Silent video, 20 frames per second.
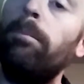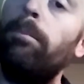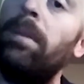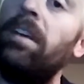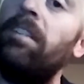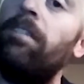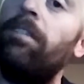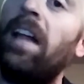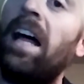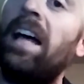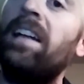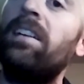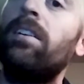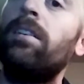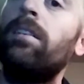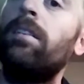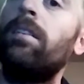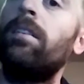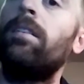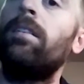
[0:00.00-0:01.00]
B flat,
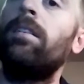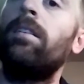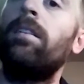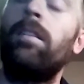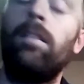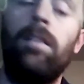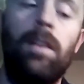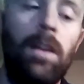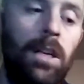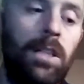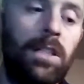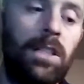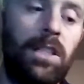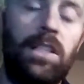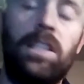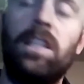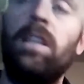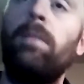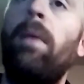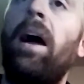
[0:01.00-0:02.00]

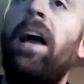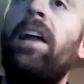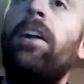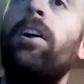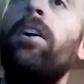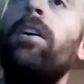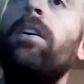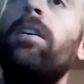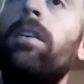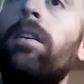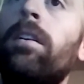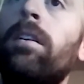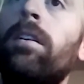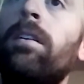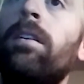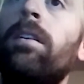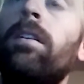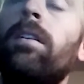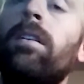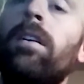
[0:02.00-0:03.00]
C minor,
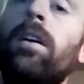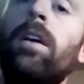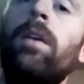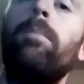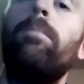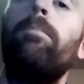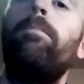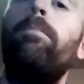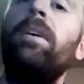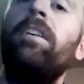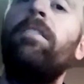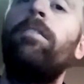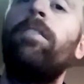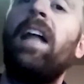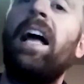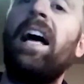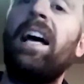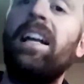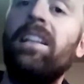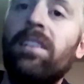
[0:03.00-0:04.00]
B
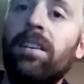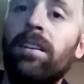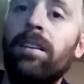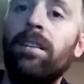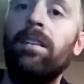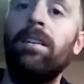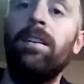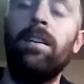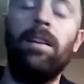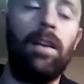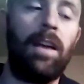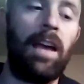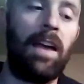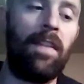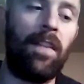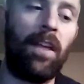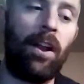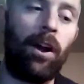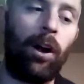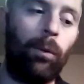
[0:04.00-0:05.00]
flat,
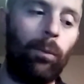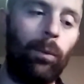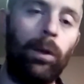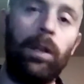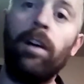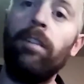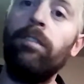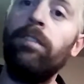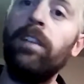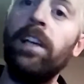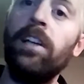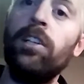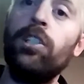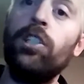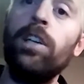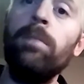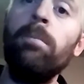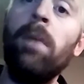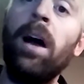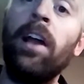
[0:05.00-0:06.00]
and then our will out plead
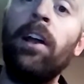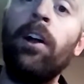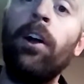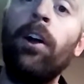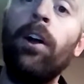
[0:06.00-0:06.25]
G minor.